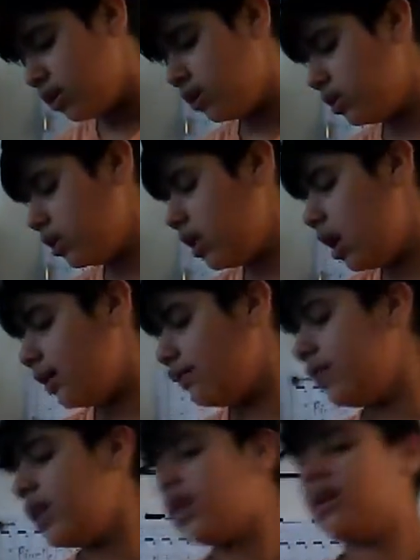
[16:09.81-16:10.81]
good
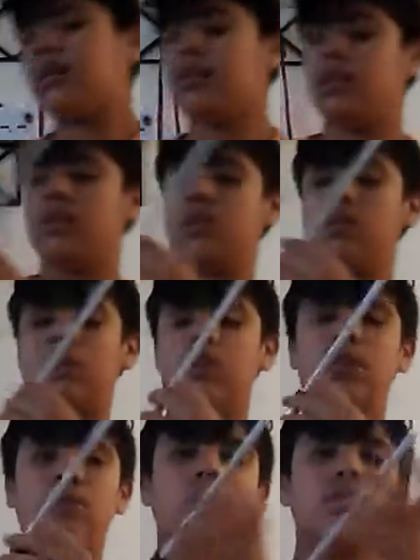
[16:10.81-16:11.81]
long video.
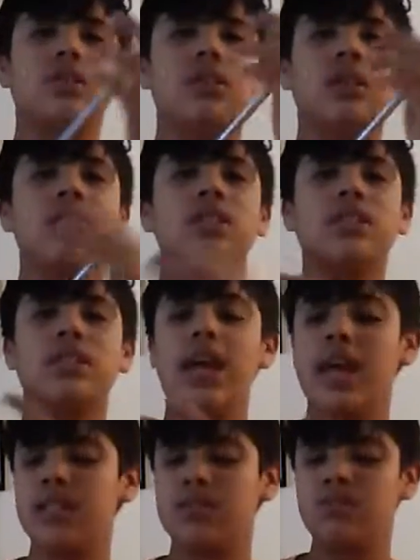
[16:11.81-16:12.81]
It's a, it's a
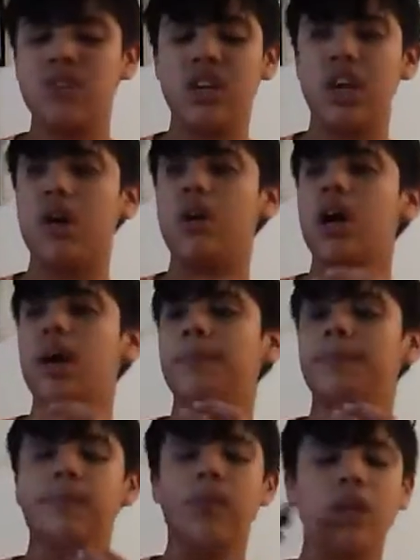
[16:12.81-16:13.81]
size video.
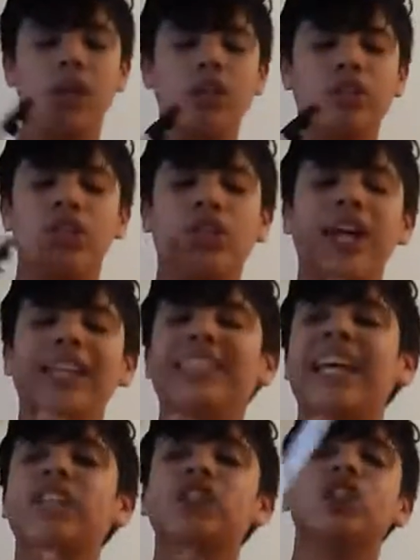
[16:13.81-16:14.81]
Um, so guys,
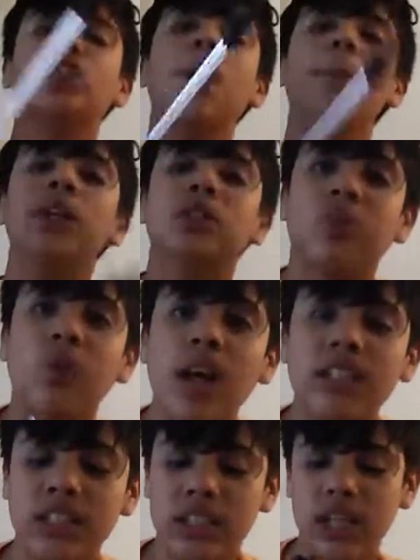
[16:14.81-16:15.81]
thank you so much for
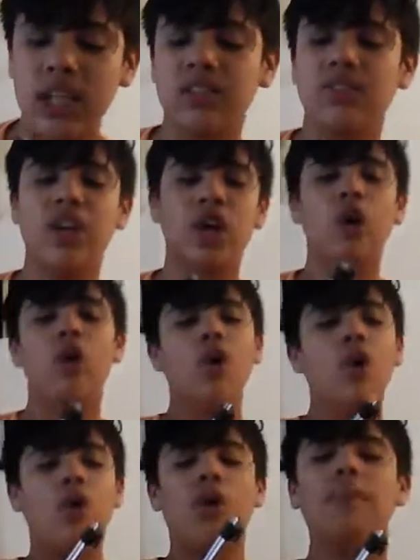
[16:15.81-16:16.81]
watching today's video.
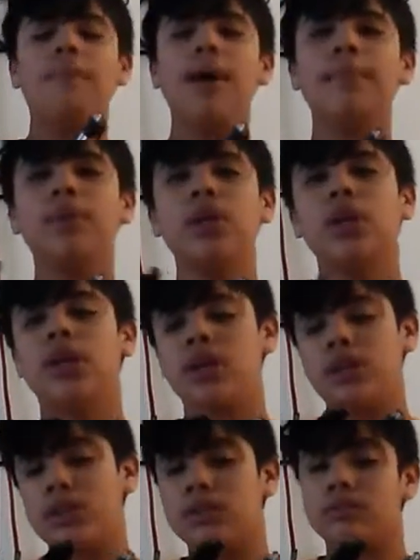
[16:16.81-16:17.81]

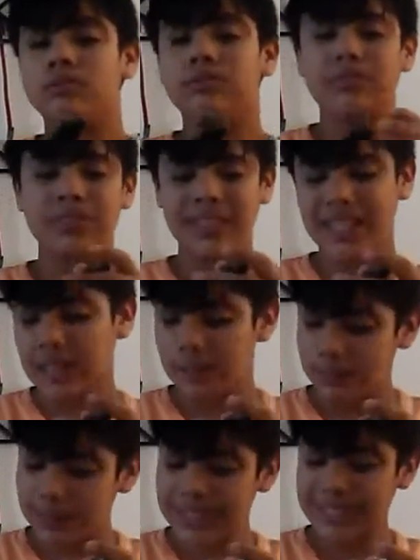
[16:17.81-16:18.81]
Remember,
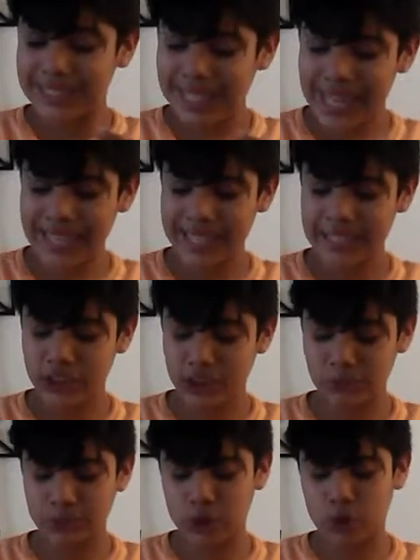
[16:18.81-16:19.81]
please like and
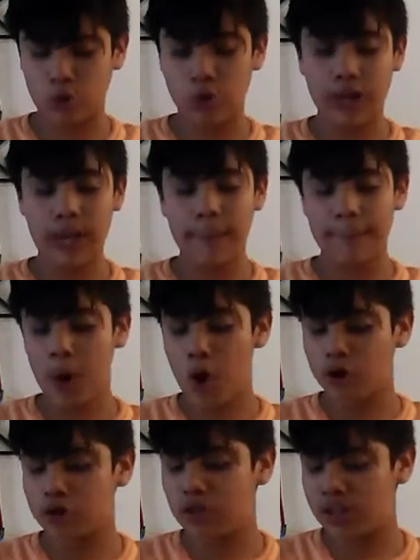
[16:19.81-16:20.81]
subscribe,
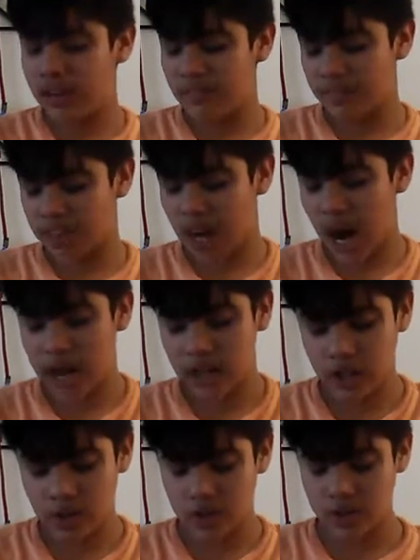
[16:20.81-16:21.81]
post
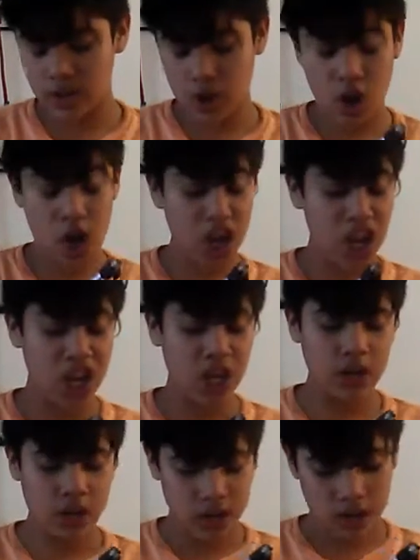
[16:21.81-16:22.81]
notifications,
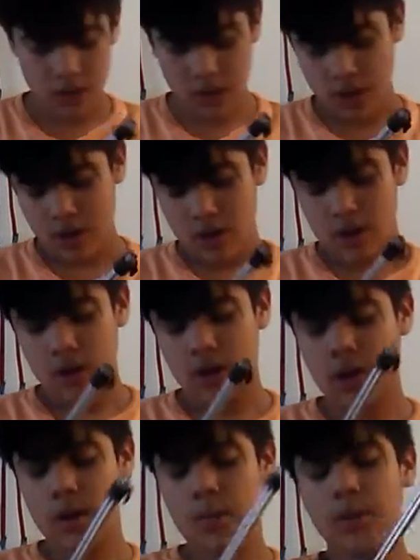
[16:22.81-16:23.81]
and
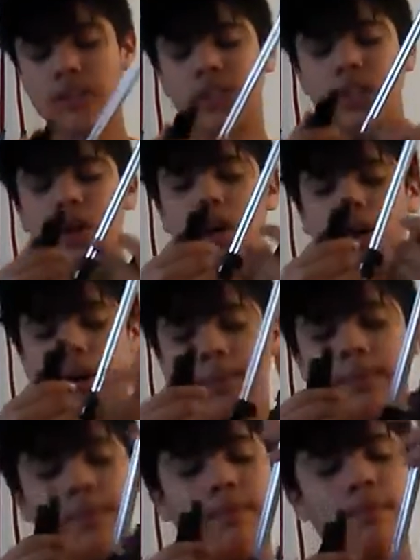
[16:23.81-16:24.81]
um, what's it called?